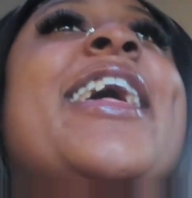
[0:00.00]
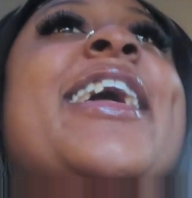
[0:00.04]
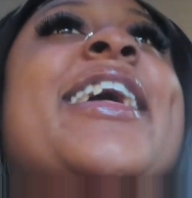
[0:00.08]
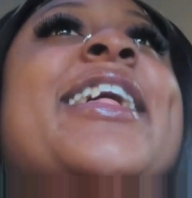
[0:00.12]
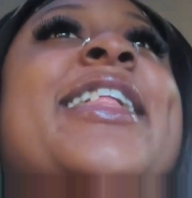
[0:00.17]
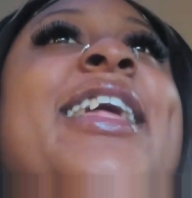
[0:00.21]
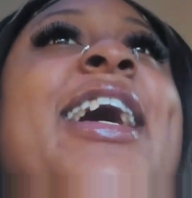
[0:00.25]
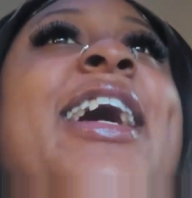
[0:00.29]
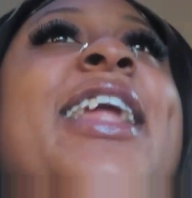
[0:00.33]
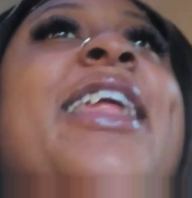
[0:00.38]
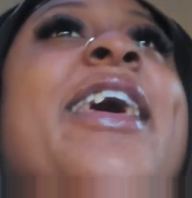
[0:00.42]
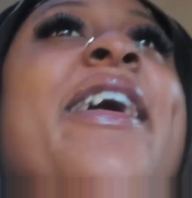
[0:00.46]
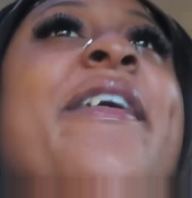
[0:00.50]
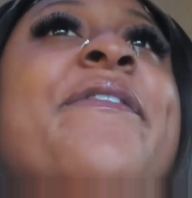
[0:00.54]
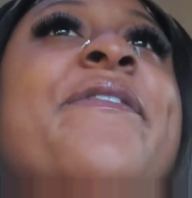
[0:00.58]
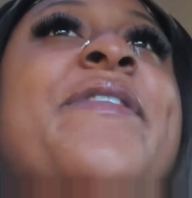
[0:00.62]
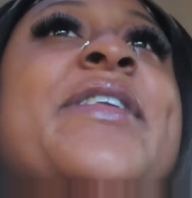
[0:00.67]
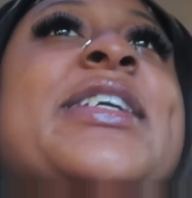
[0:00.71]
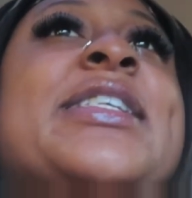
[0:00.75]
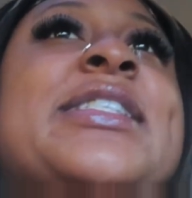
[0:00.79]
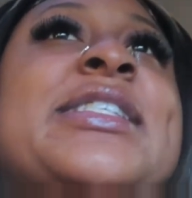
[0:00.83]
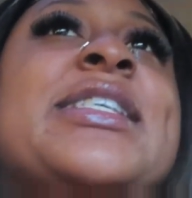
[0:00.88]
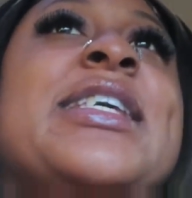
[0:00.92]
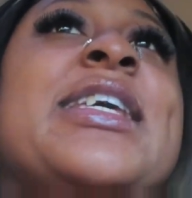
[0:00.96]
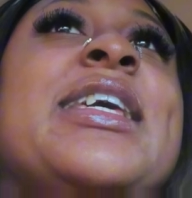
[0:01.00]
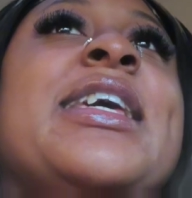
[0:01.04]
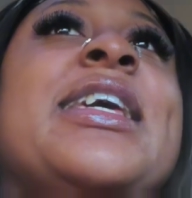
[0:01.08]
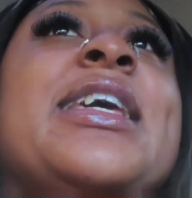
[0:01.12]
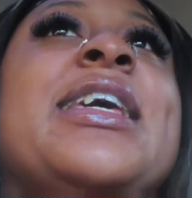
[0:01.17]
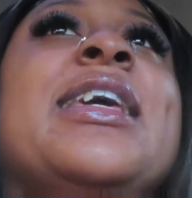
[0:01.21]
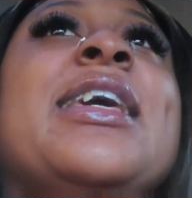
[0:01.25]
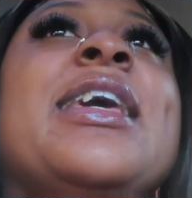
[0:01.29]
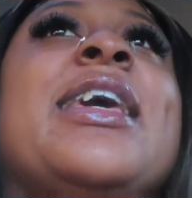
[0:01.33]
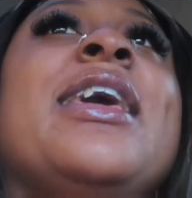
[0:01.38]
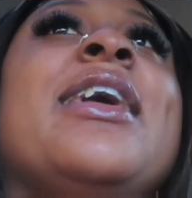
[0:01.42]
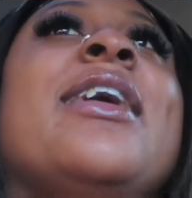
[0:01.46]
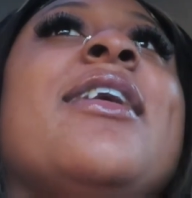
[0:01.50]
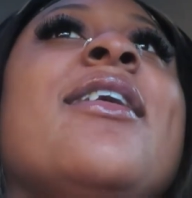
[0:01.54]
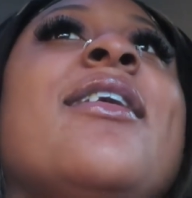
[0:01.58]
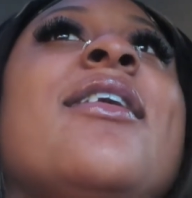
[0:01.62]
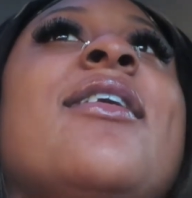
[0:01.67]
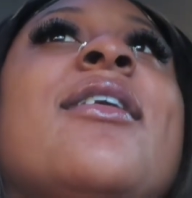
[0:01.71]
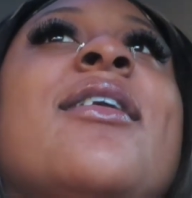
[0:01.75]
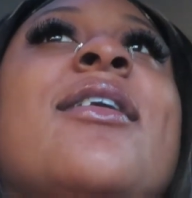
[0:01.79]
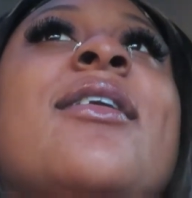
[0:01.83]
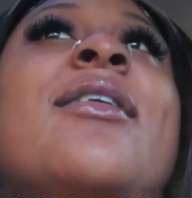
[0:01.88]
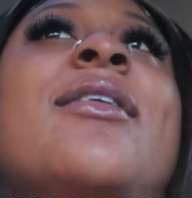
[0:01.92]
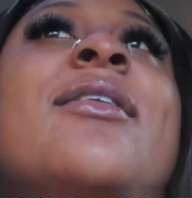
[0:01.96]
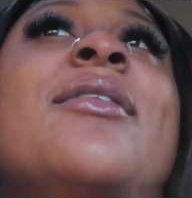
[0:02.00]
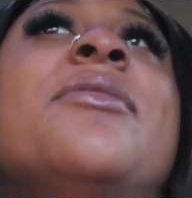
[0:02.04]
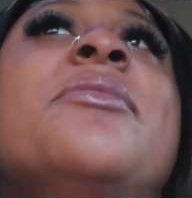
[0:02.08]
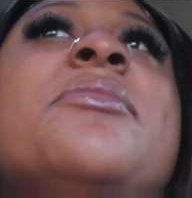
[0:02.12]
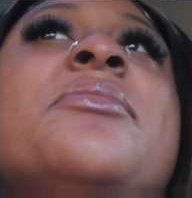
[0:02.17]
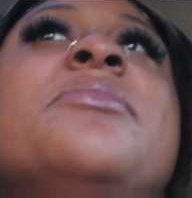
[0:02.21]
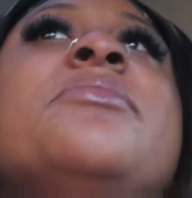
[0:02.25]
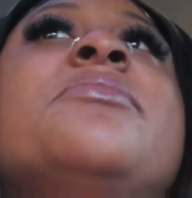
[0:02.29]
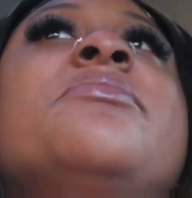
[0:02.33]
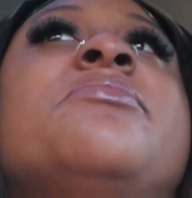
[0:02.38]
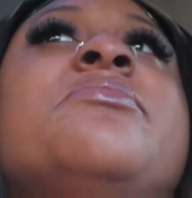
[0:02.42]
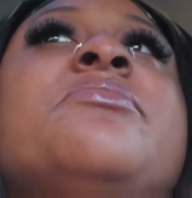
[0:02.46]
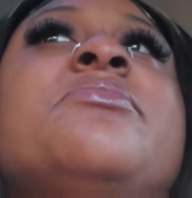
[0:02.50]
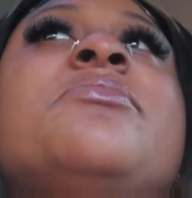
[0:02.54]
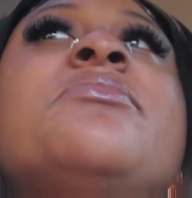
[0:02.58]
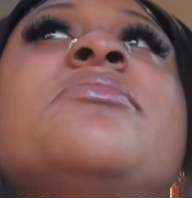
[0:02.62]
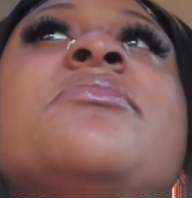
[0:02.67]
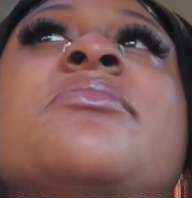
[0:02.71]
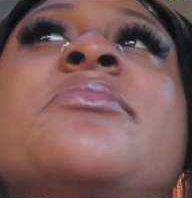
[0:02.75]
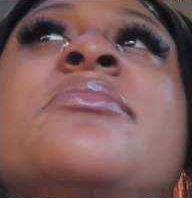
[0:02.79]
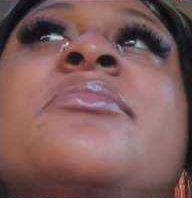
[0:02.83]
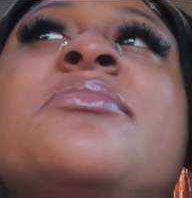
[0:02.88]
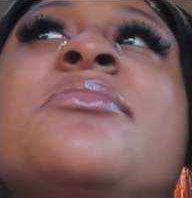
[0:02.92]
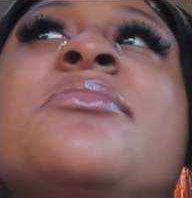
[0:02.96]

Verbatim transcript: We're trying to fifteen and um.